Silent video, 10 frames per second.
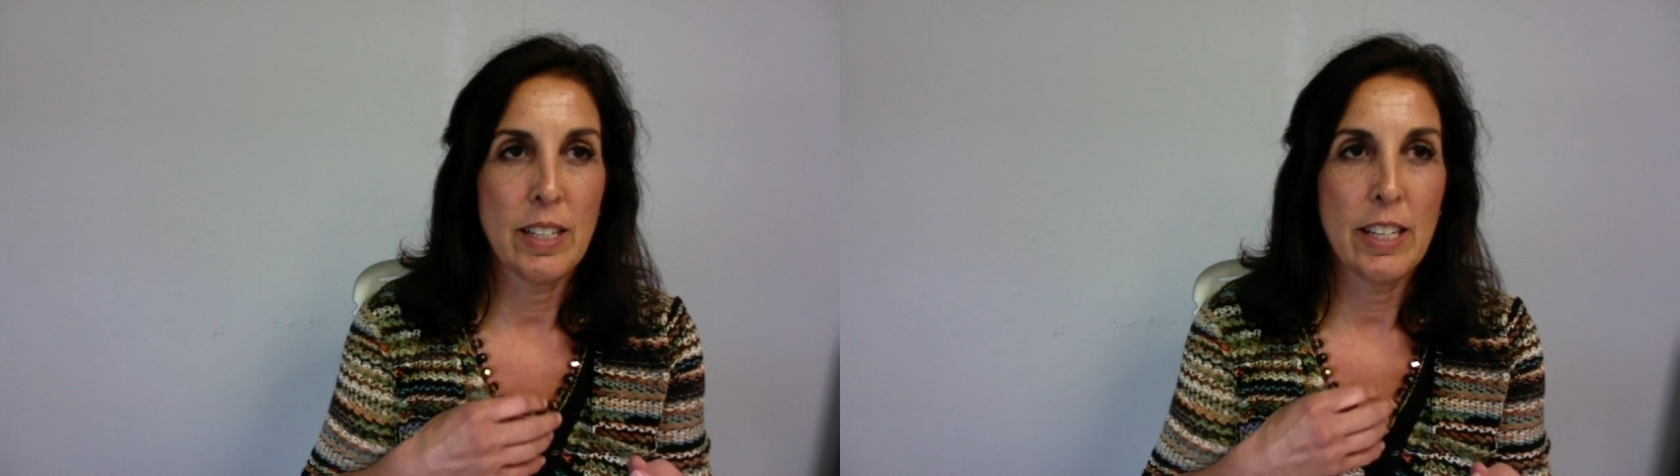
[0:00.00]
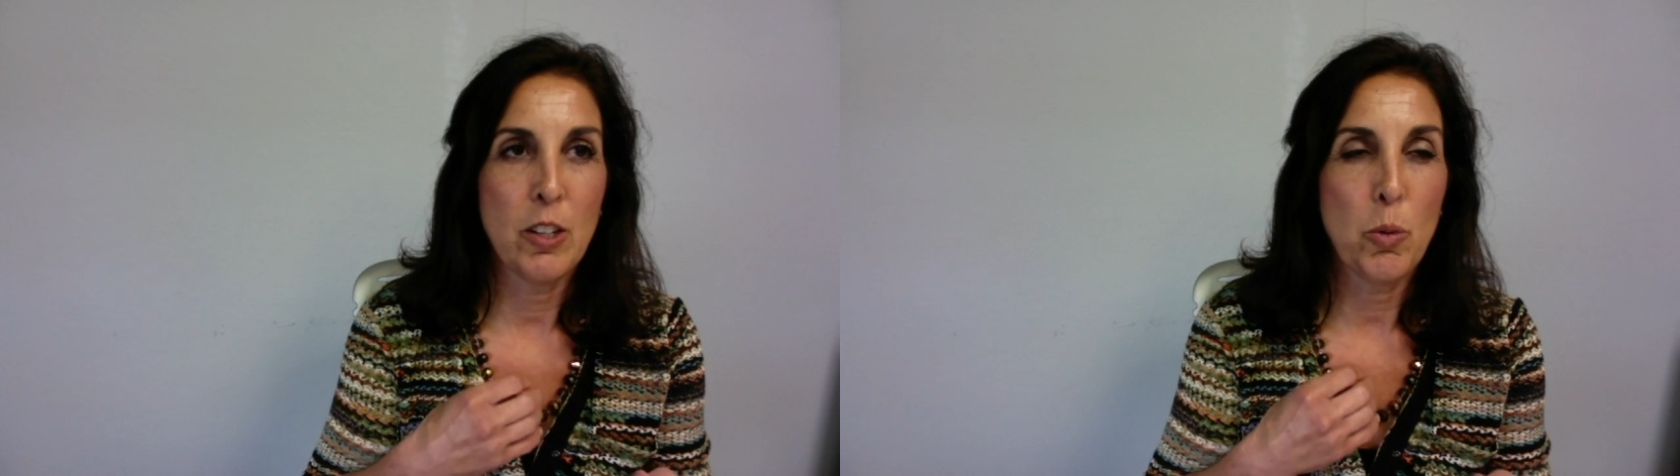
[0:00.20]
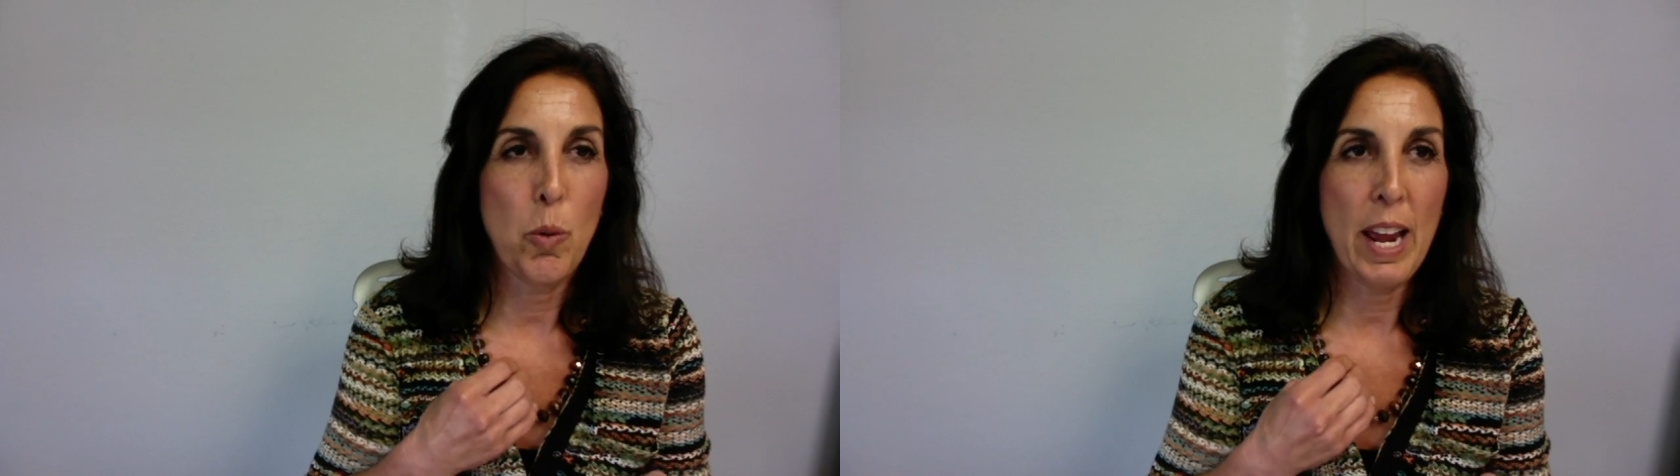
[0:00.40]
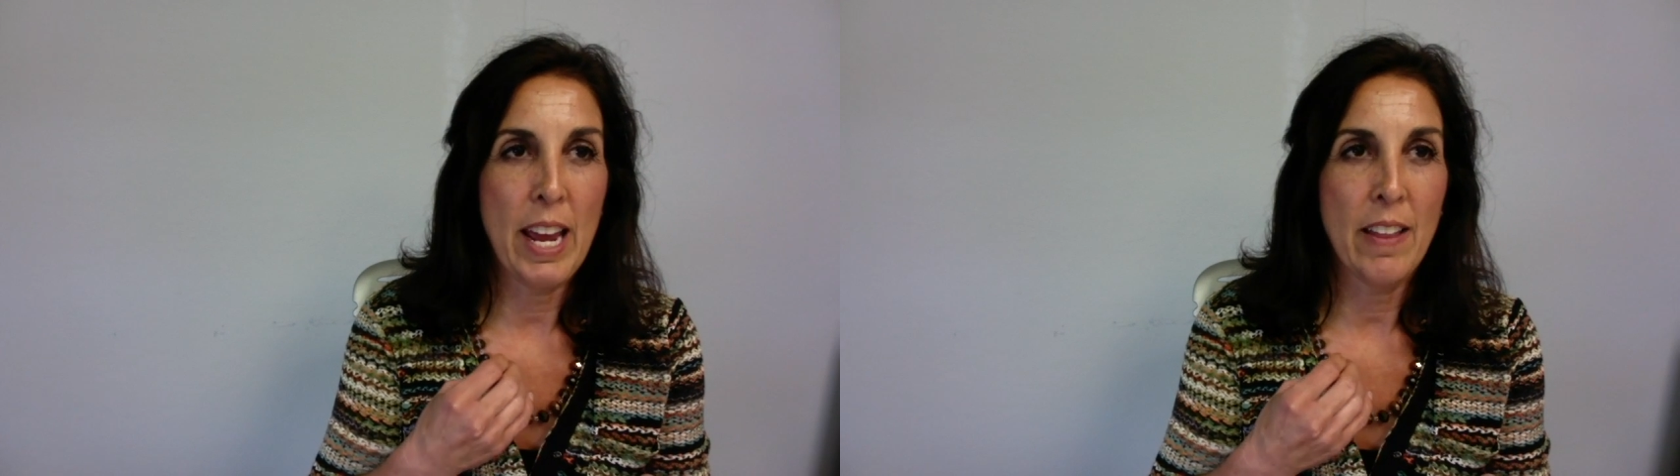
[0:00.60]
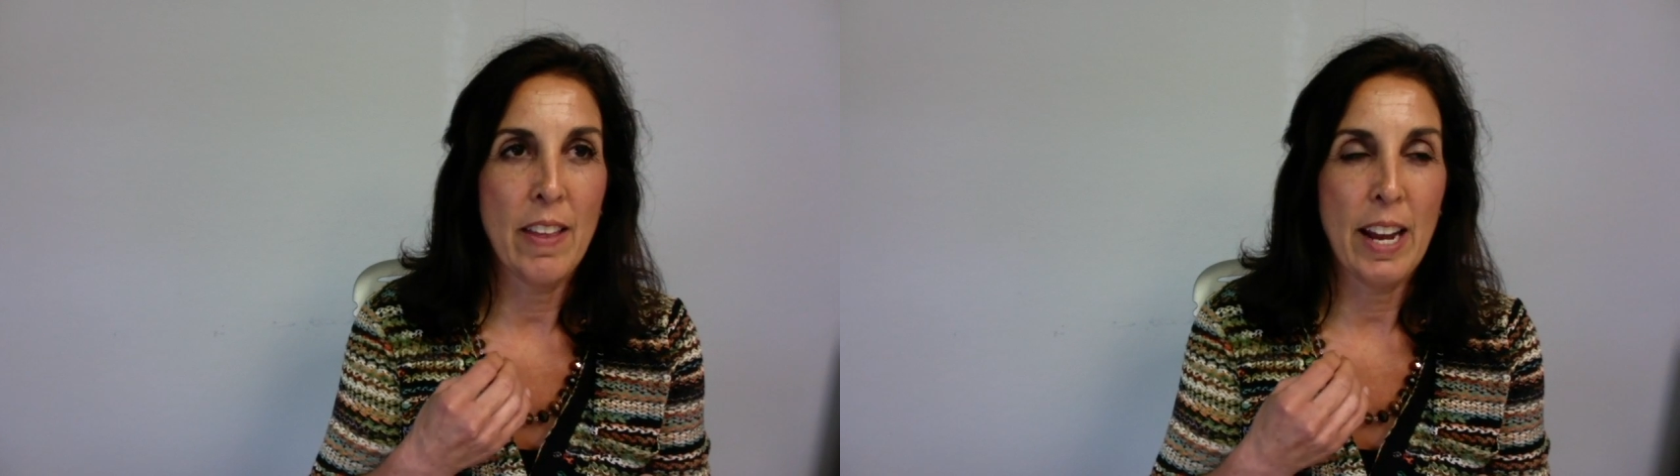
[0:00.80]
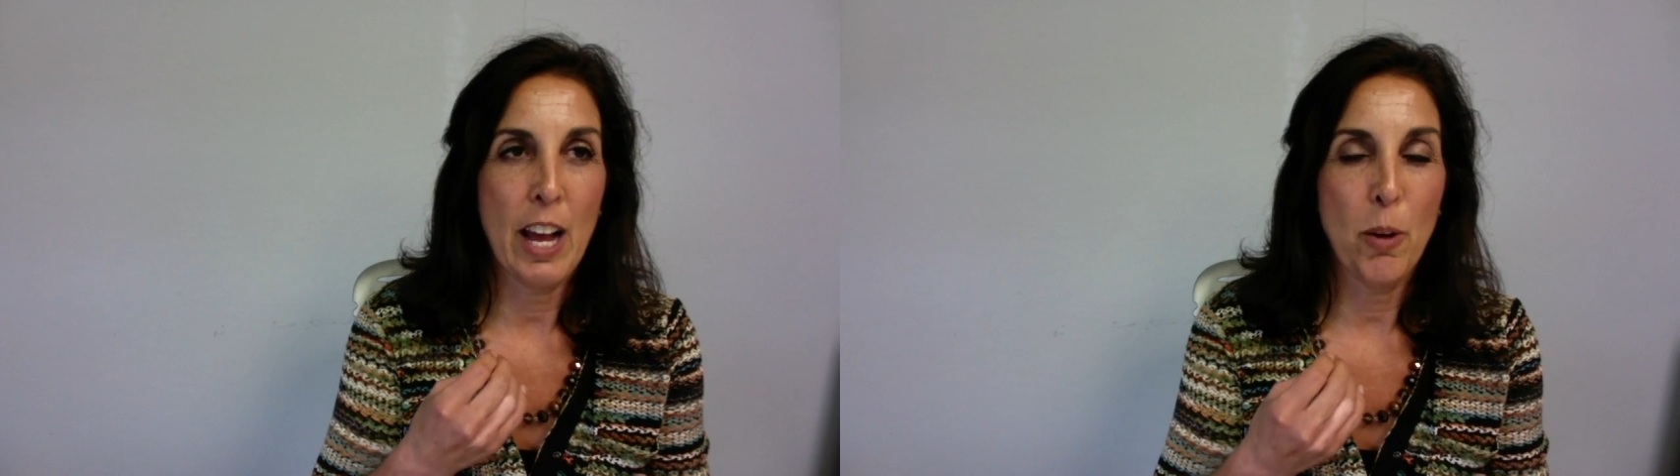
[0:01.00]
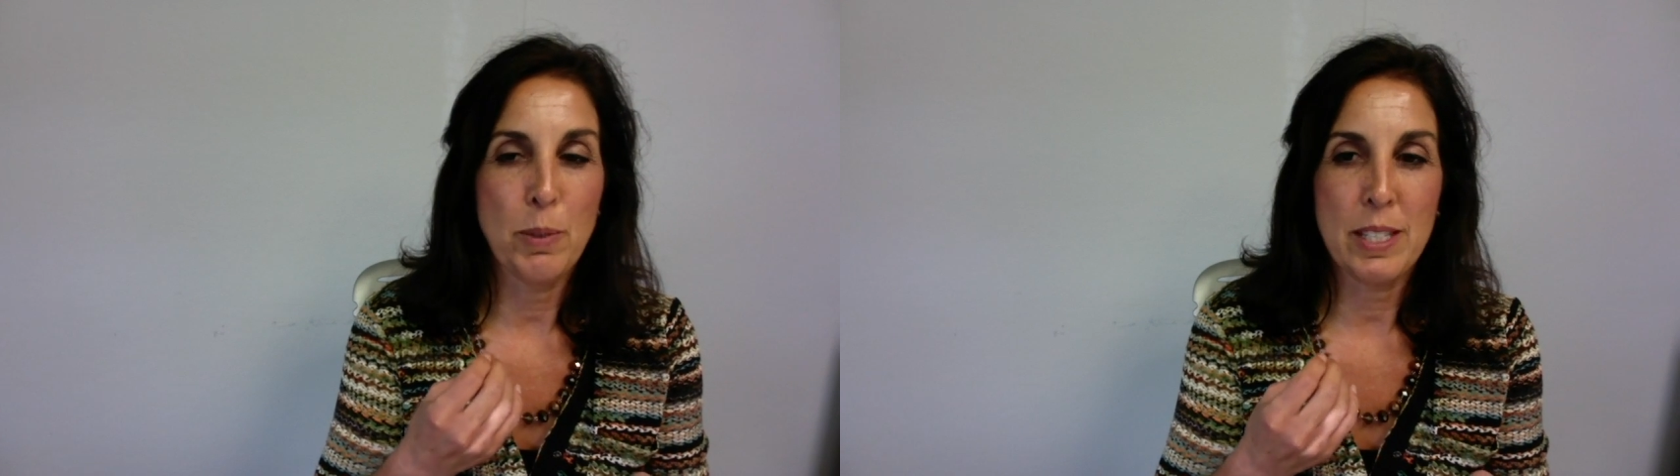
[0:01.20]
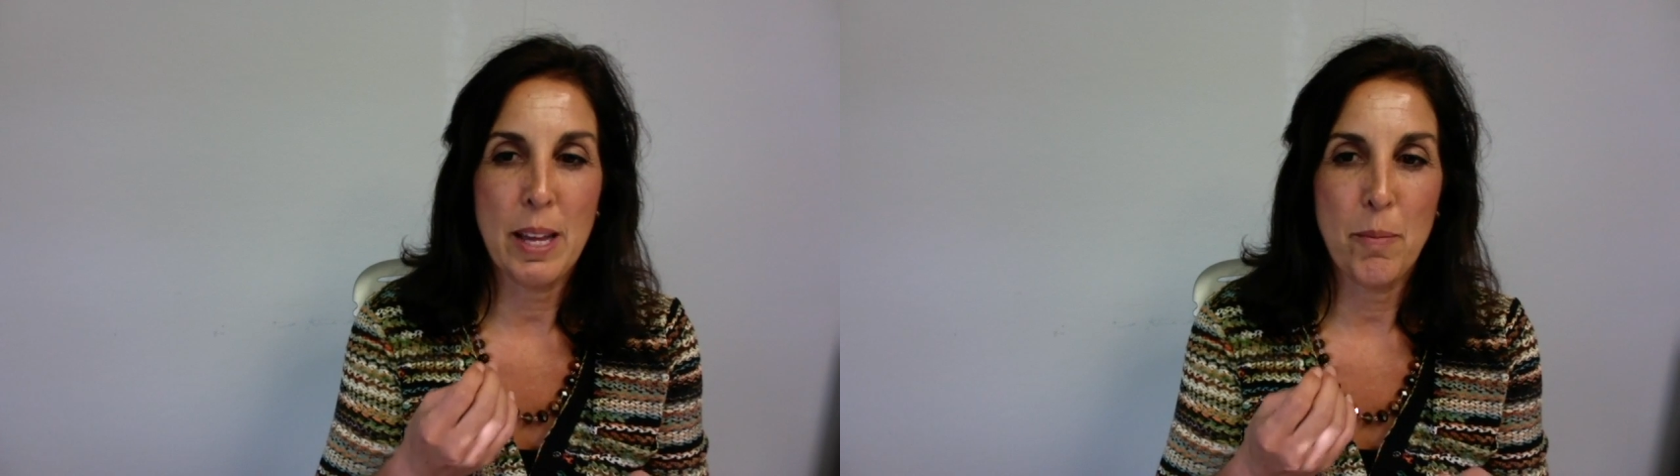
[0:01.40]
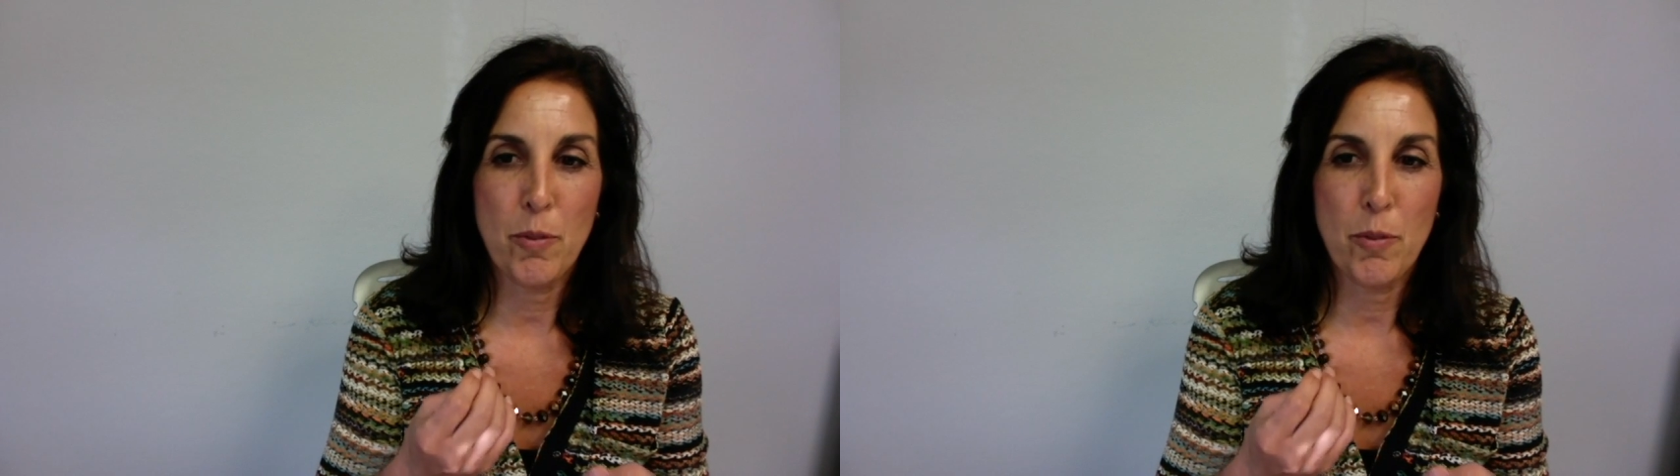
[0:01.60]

in a way that helps them